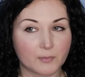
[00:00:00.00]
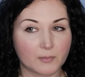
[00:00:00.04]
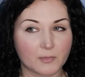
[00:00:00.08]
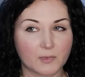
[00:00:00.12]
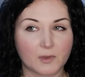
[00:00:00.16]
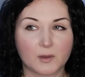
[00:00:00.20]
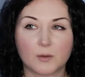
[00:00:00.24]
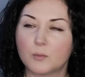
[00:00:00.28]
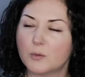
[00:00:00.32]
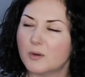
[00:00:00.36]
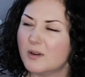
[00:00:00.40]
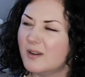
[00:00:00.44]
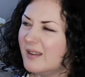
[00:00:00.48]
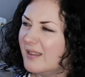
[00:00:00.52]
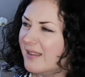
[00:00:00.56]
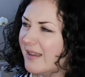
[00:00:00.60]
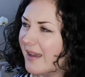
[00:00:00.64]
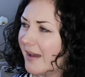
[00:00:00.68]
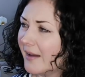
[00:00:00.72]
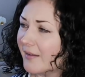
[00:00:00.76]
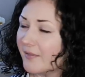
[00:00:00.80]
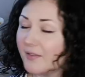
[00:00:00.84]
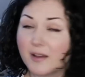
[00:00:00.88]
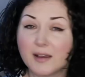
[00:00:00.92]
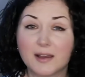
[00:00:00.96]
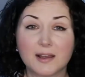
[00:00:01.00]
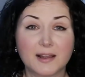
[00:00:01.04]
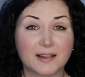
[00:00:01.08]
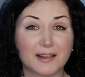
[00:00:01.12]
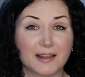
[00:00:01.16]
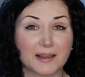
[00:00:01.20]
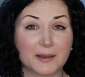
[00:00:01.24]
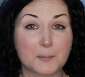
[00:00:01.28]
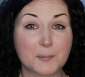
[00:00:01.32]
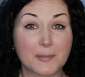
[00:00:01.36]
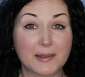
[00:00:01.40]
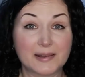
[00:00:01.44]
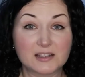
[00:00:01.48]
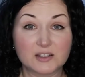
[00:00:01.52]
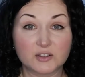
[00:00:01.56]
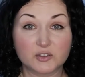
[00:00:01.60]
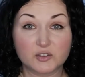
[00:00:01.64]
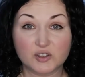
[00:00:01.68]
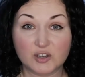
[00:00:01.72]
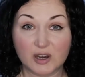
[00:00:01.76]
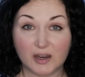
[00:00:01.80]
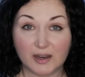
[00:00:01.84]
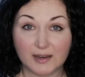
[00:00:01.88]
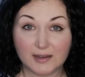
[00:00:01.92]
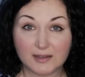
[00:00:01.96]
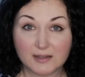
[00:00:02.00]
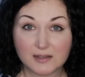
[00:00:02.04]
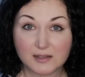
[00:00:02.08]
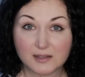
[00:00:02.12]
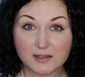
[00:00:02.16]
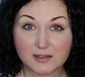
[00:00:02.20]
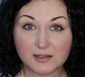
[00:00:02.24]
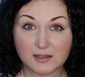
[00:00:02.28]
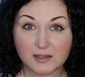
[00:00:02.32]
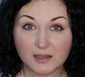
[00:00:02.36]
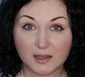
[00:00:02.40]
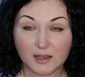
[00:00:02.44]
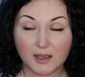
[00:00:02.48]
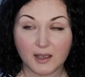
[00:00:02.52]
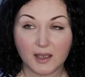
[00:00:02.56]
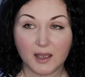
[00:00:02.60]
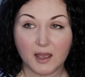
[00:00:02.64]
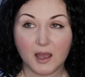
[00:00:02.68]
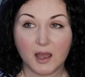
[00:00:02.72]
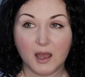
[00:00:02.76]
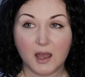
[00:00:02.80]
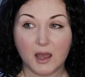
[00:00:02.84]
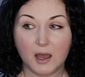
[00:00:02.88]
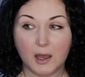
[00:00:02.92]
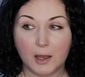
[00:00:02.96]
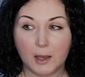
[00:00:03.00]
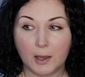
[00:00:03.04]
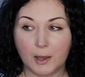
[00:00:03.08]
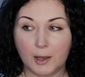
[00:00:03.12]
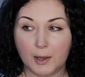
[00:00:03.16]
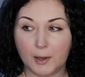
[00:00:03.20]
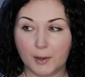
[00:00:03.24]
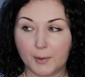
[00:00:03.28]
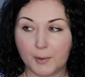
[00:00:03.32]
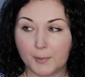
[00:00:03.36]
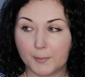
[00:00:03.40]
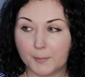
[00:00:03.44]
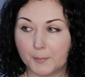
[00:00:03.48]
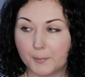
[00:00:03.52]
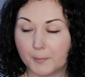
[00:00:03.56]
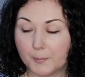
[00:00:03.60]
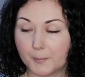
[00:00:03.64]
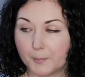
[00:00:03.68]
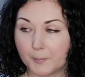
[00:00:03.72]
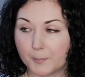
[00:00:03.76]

what did they have? Like metal chains. I